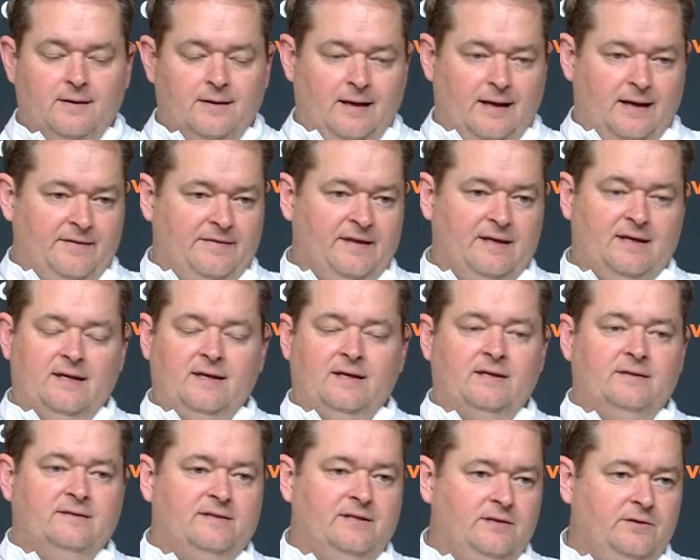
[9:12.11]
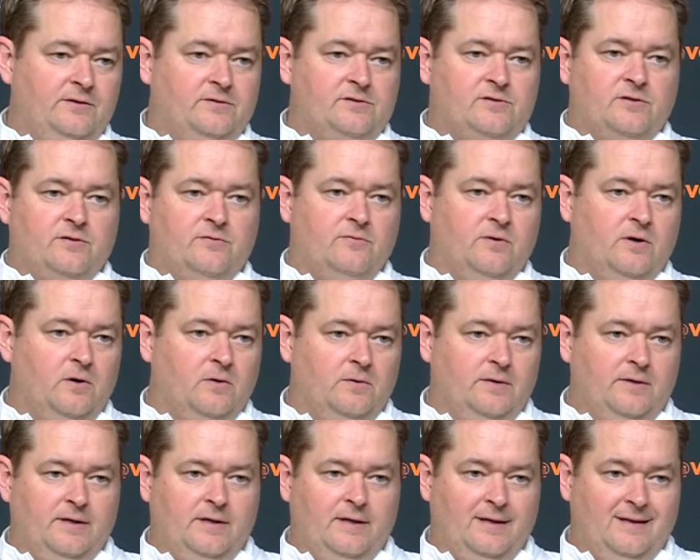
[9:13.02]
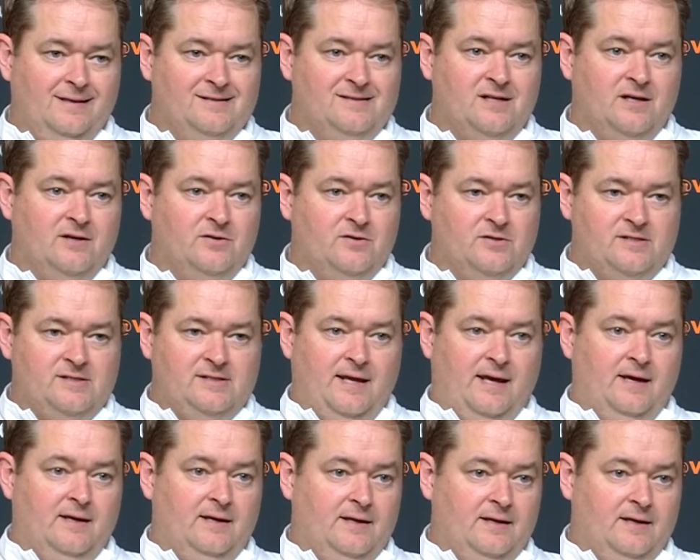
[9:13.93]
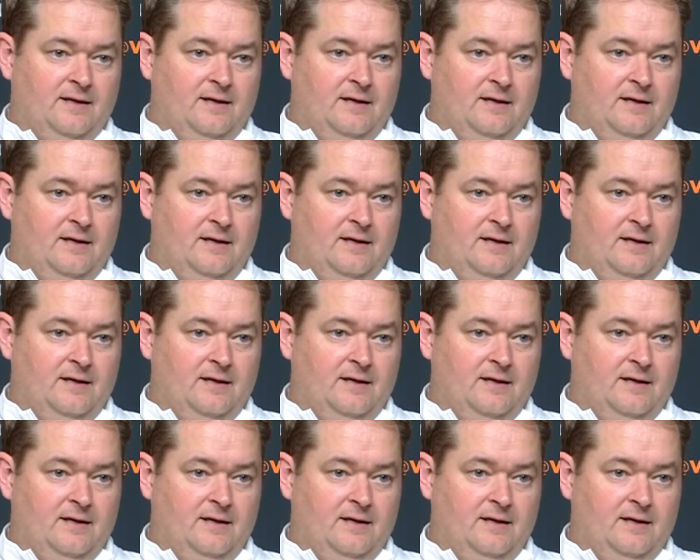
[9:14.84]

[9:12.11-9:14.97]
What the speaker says: I think he continues to grow in his understanding.